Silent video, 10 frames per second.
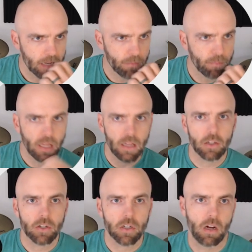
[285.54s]

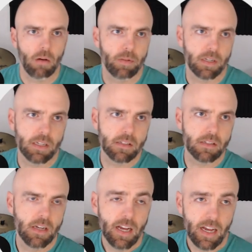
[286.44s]
Pillar
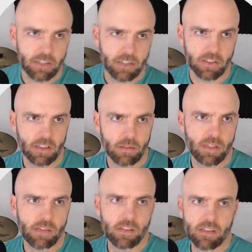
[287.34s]
companies. Actually, let me
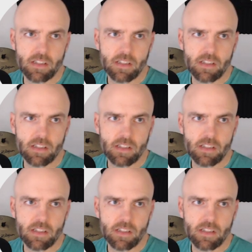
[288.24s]
see if this is the